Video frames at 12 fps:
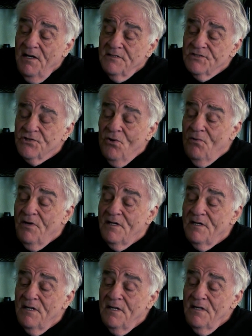So
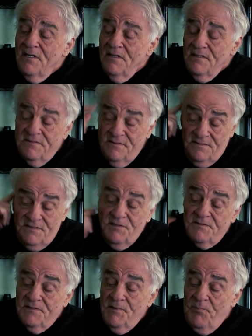
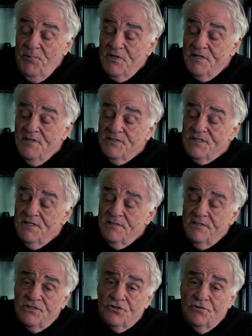you put this in
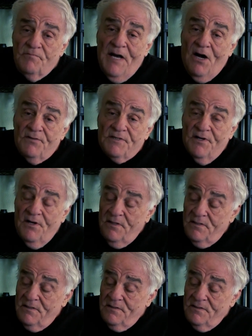the shoe mount,
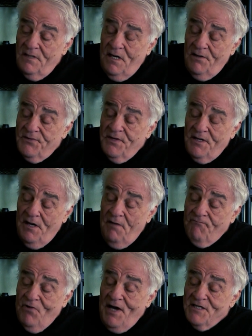the
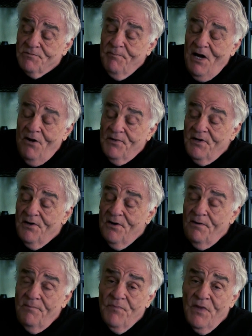flash mount
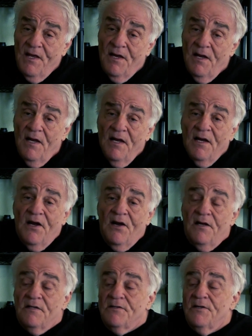here,
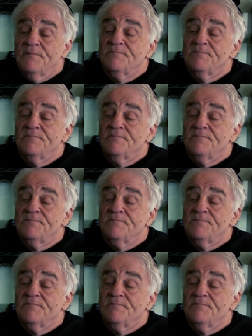and